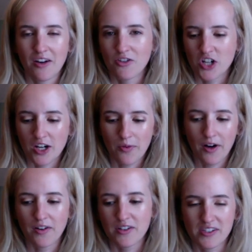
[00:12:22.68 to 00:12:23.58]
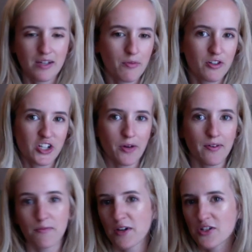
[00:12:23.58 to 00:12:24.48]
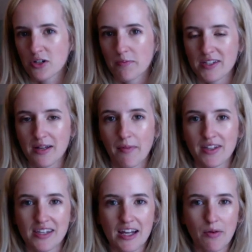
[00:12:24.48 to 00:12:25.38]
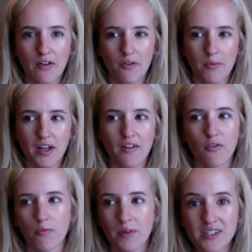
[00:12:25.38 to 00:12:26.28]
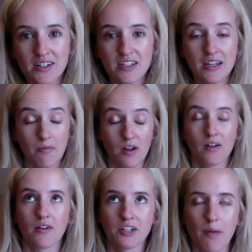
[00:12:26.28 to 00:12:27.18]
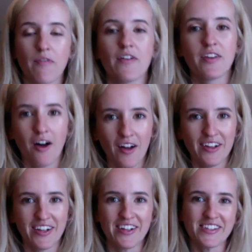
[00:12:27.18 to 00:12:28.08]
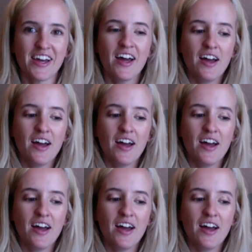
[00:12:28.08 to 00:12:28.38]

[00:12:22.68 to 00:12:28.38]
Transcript: January and December and January are usually busy months anyway for me for business, and on top of it, the holidays.